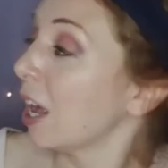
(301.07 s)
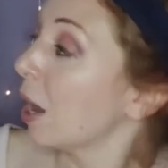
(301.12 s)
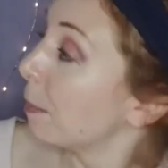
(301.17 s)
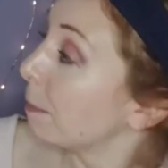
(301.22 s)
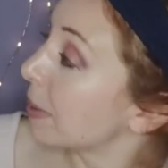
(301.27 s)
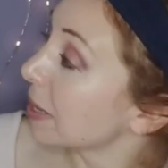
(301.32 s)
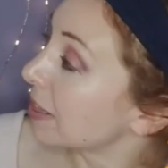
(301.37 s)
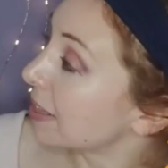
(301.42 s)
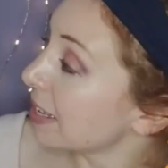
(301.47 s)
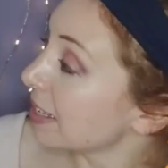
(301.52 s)

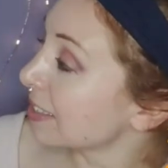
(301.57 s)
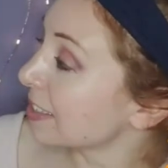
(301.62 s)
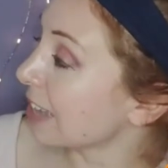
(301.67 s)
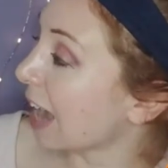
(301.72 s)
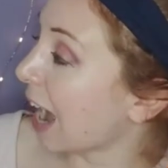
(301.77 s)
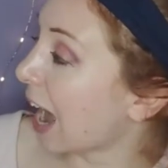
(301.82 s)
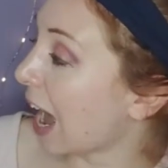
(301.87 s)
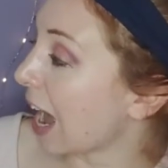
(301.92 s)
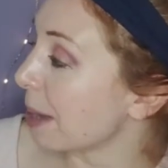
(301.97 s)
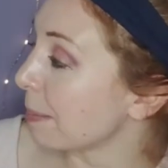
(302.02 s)
But this
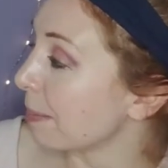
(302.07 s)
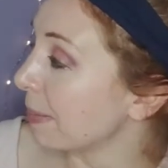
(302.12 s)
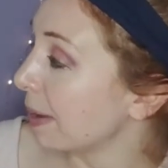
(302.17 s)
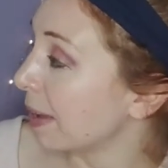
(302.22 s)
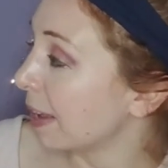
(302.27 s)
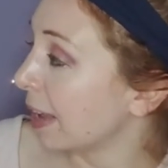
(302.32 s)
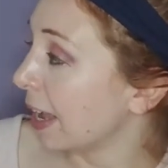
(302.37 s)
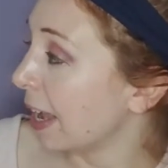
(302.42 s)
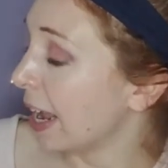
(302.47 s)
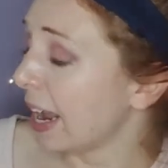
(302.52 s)
time,
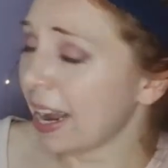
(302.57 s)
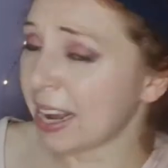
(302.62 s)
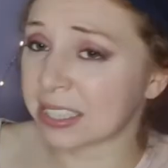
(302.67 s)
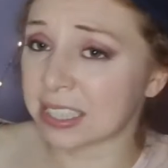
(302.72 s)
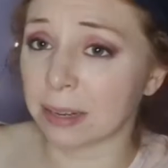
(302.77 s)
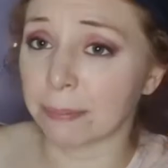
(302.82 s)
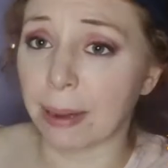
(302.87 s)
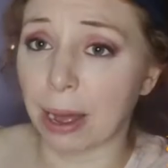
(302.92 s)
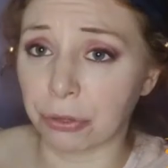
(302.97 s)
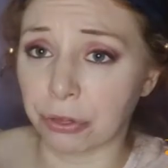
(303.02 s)
It's
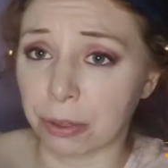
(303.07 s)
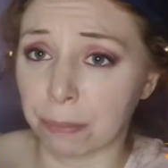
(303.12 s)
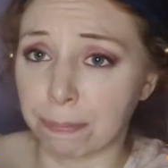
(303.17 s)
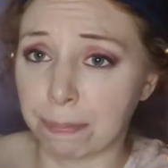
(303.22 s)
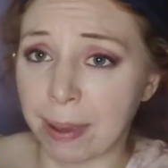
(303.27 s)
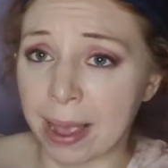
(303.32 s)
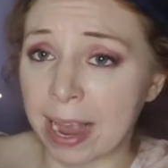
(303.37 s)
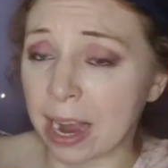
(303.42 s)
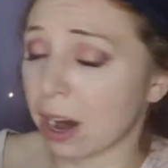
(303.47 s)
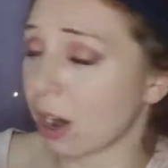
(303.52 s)
about the
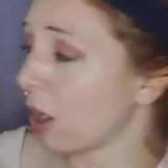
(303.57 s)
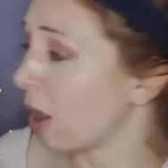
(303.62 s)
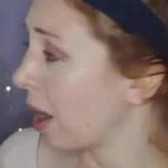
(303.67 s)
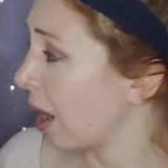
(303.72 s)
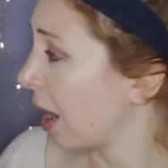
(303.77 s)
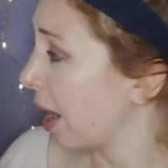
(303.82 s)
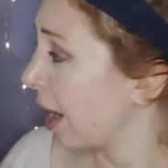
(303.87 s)
bear